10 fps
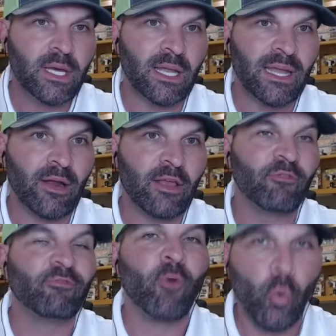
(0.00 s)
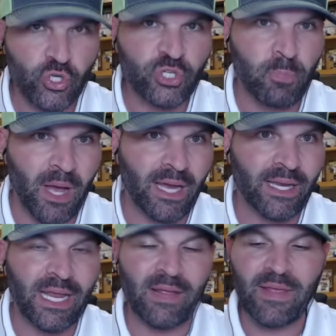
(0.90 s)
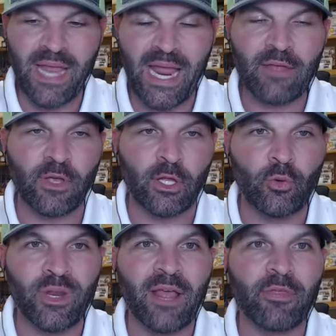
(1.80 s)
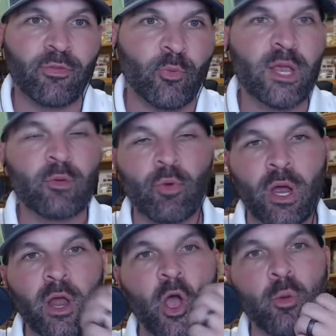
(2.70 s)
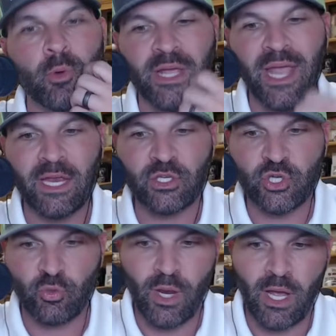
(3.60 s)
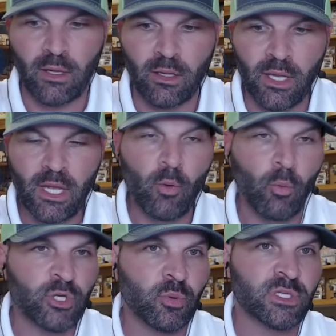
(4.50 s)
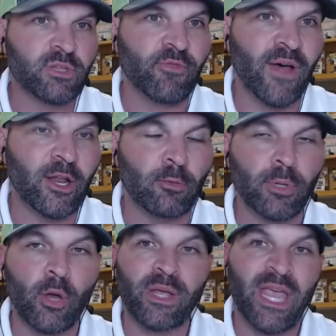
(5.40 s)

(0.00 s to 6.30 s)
allowed a 4 spot in the eighth, including a 3-run homer to Caden Sorrell, which was the final blow.